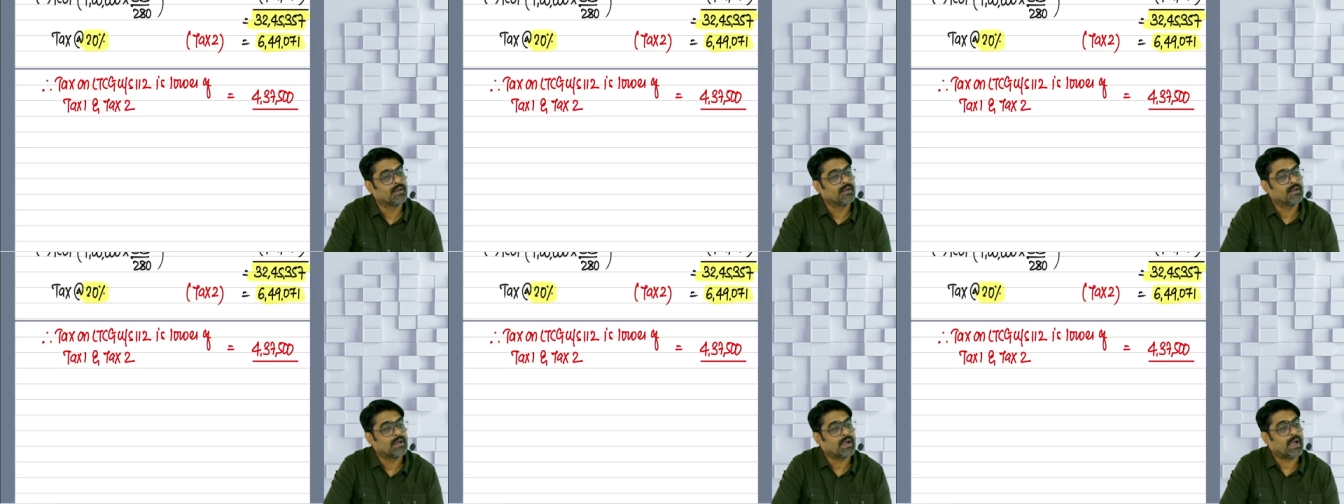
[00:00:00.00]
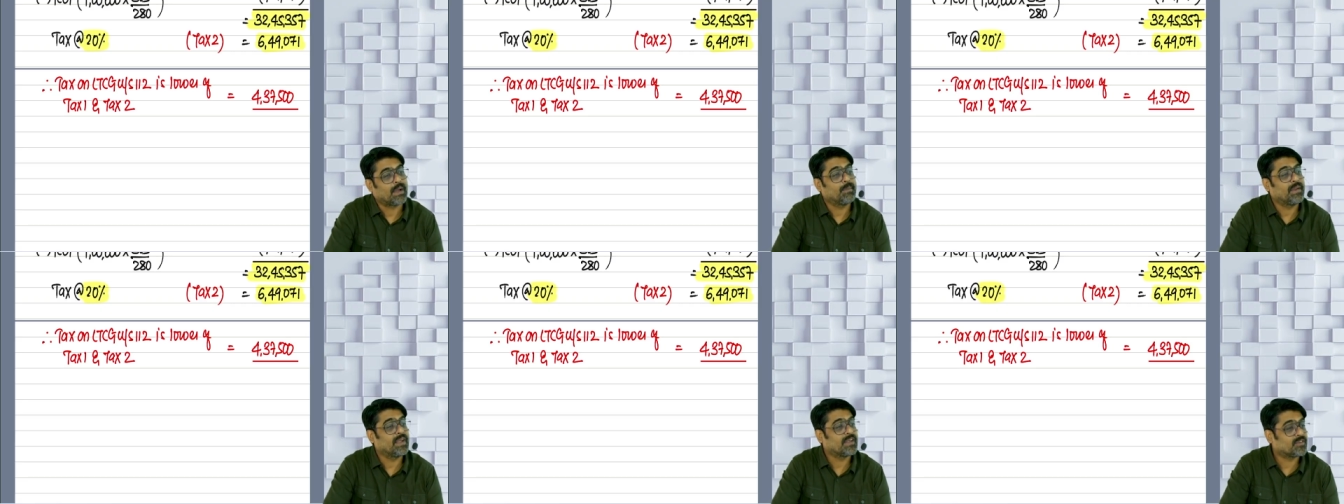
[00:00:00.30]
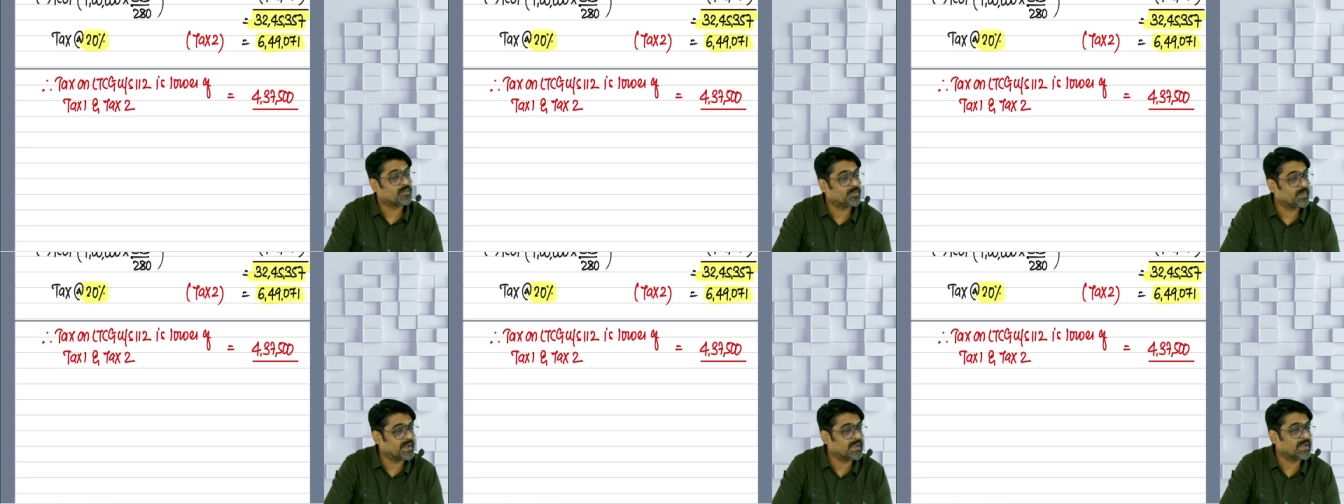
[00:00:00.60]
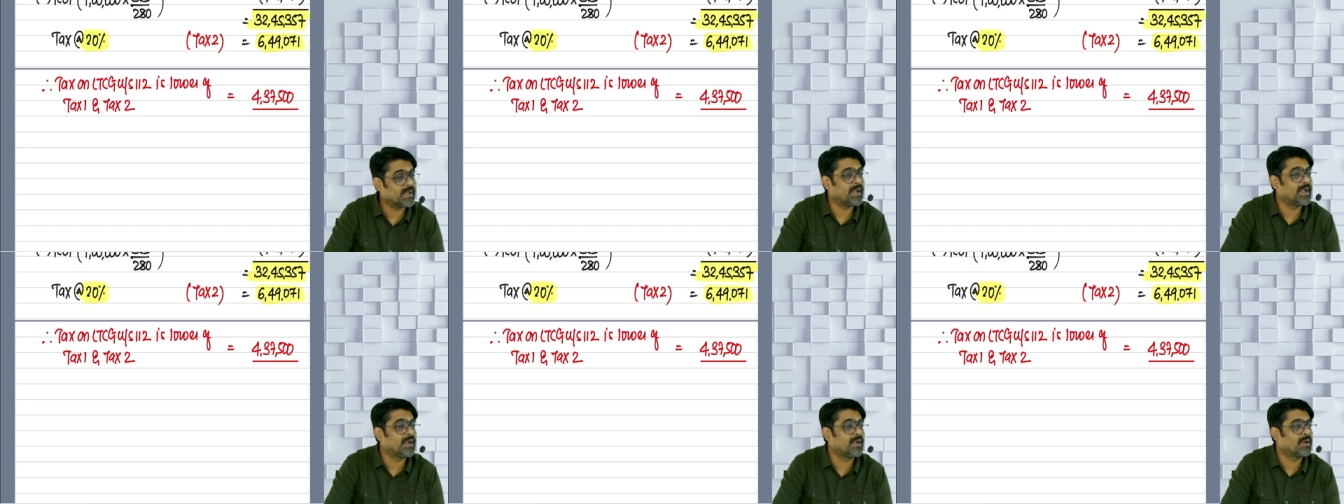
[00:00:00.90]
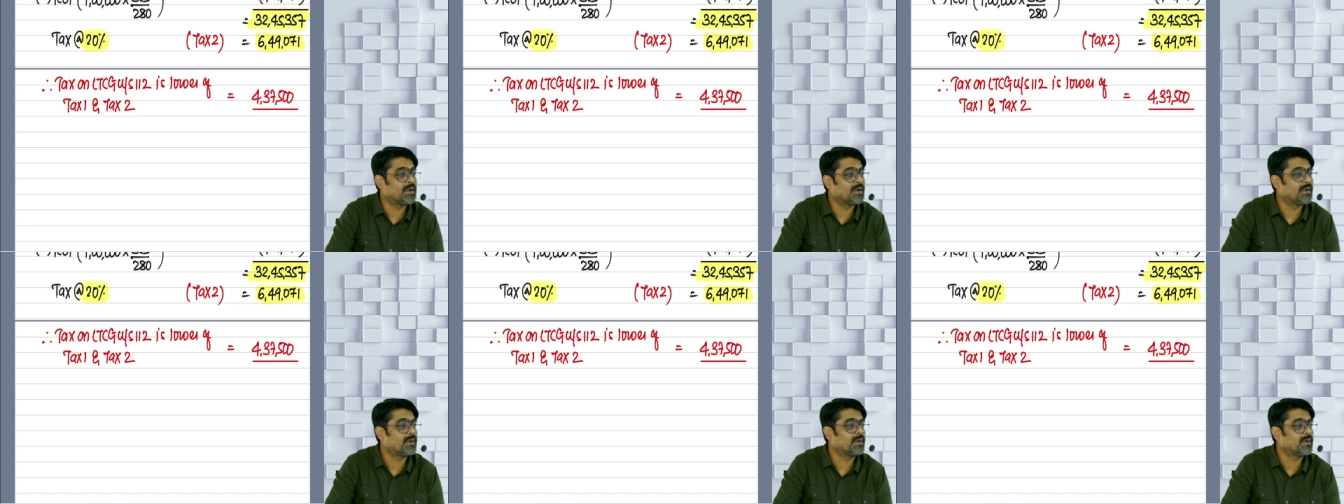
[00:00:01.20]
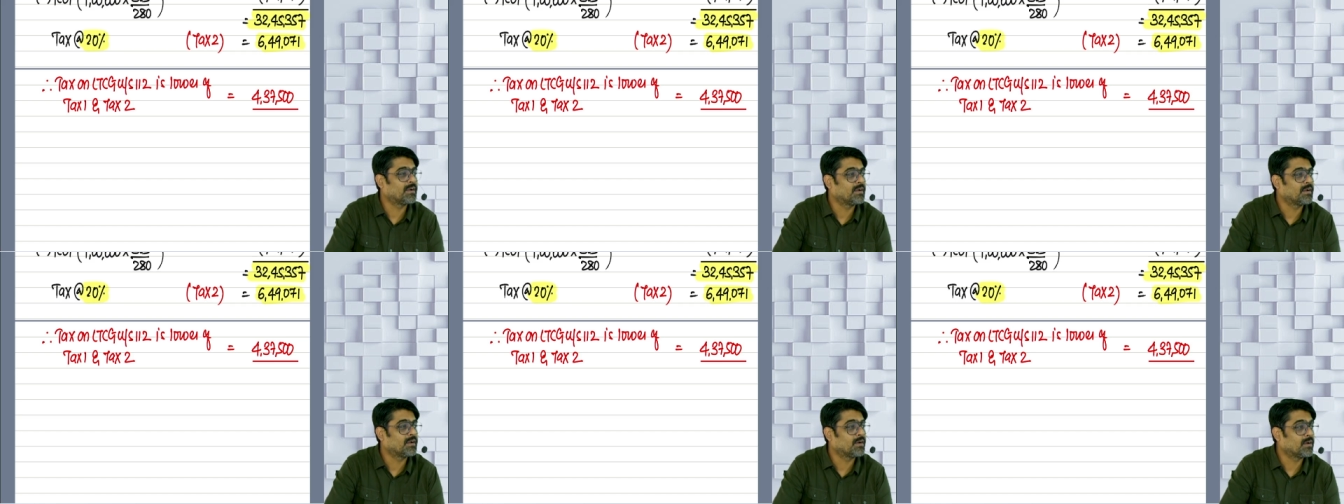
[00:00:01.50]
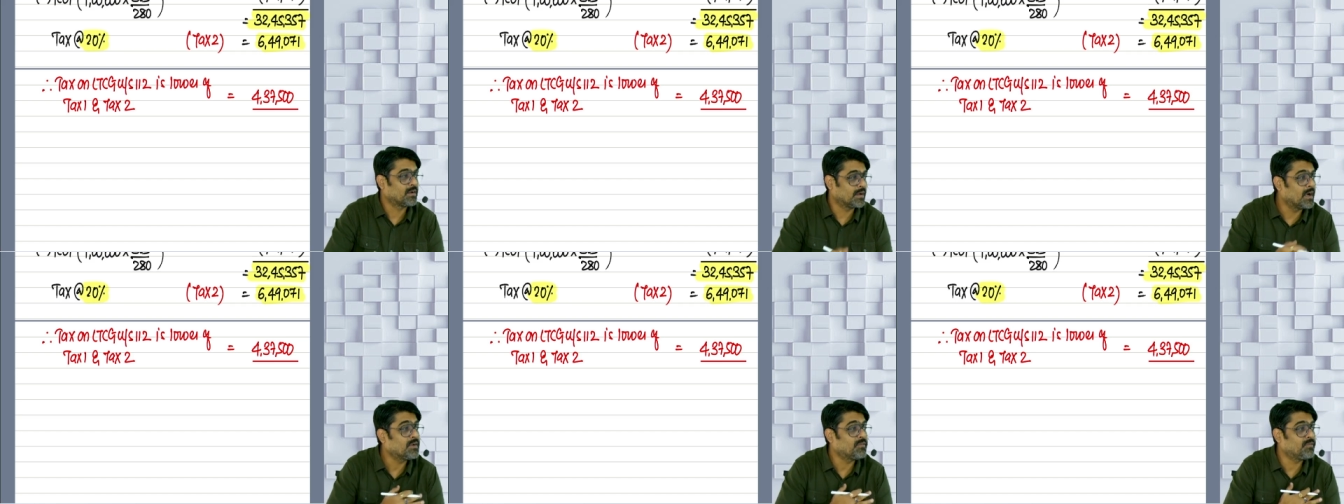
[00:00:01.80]
I am expecting,
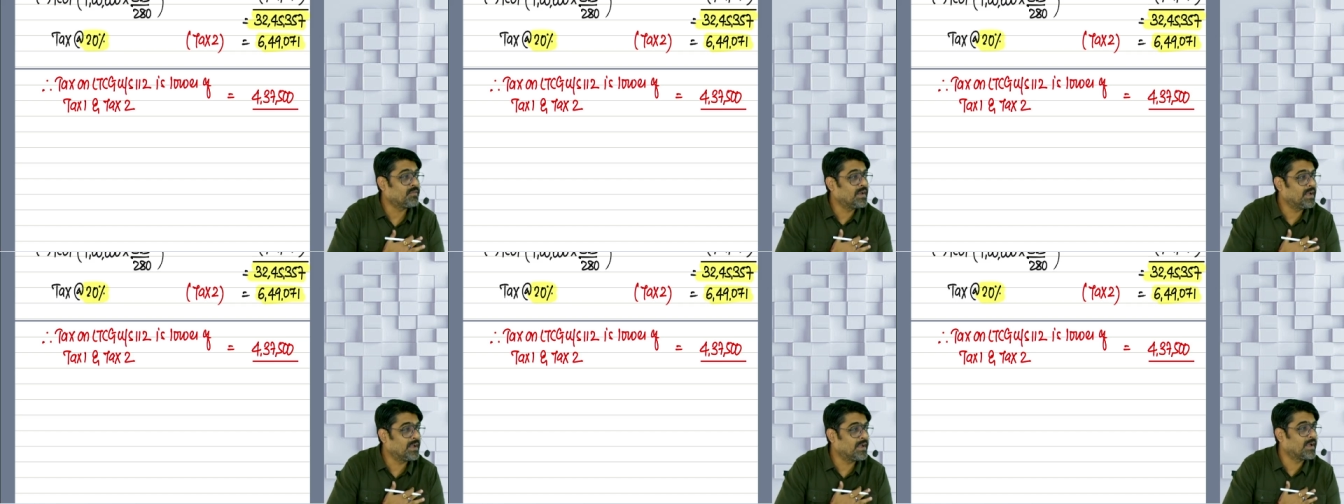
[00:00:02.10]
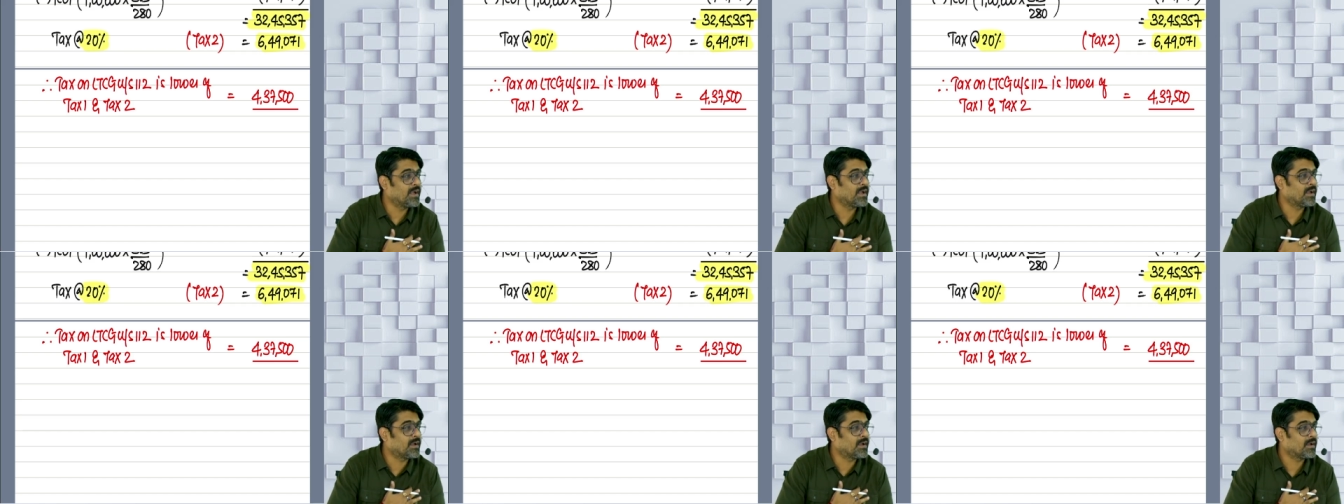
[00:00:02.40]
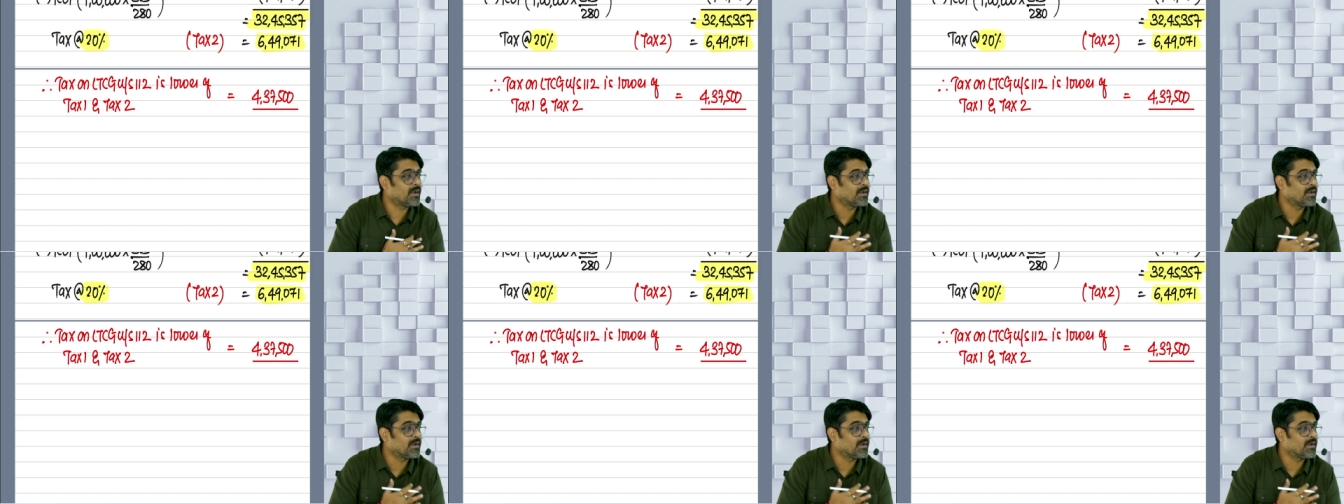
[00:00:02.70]
gut feeling.